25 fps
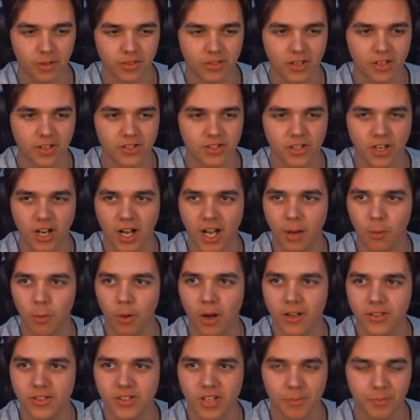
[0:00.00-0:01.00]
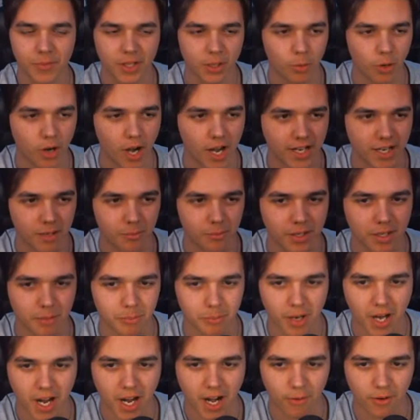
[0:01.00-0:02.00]
with this. I want something where I can be a
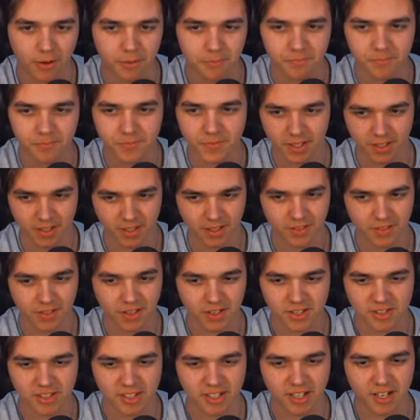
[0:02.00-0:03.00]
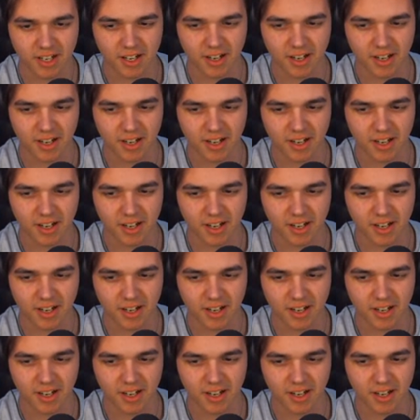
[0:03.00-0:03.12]
pirate. This isn't